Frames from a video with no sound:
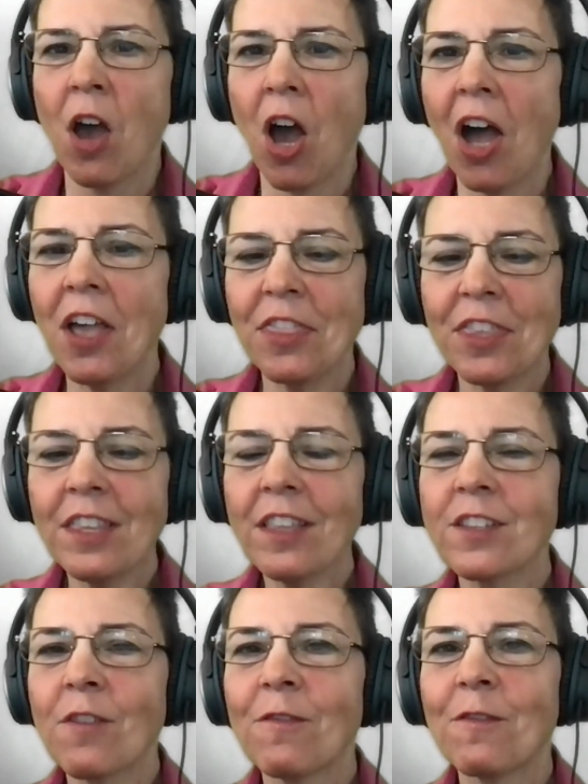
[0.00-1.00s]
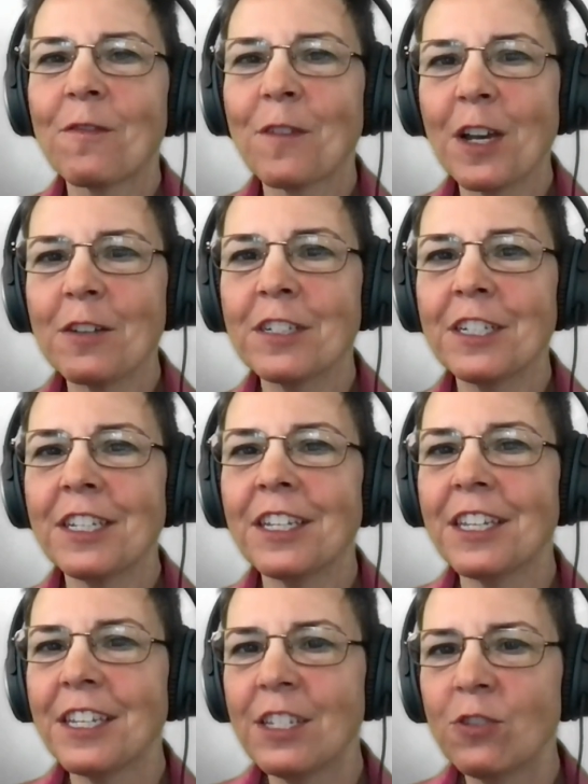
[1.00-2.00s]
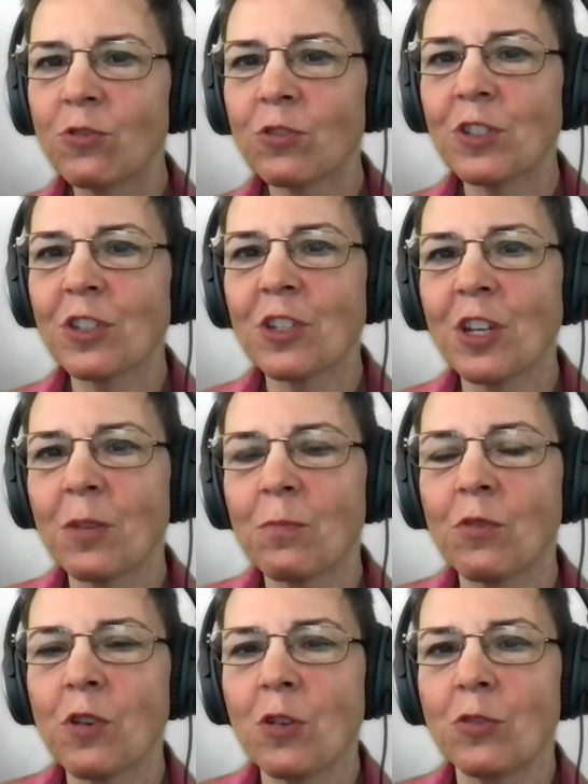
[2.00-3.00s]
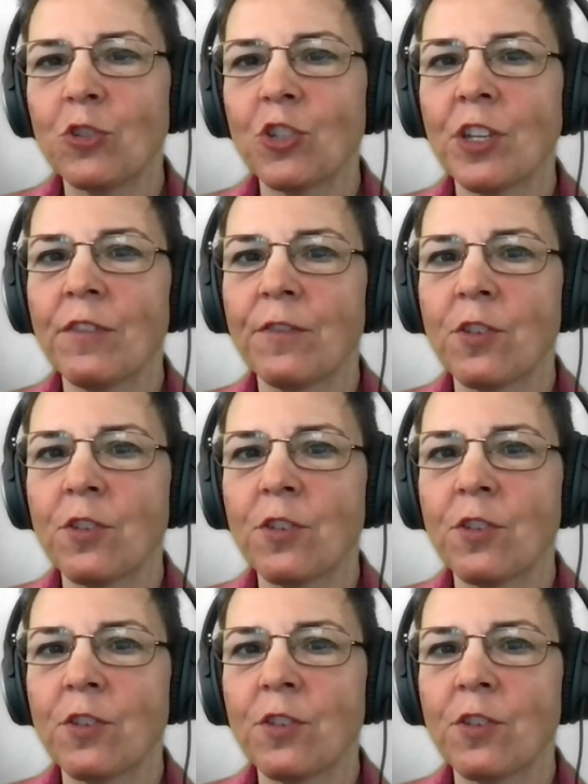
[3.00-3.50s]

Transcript: I think that's a very interesting approach if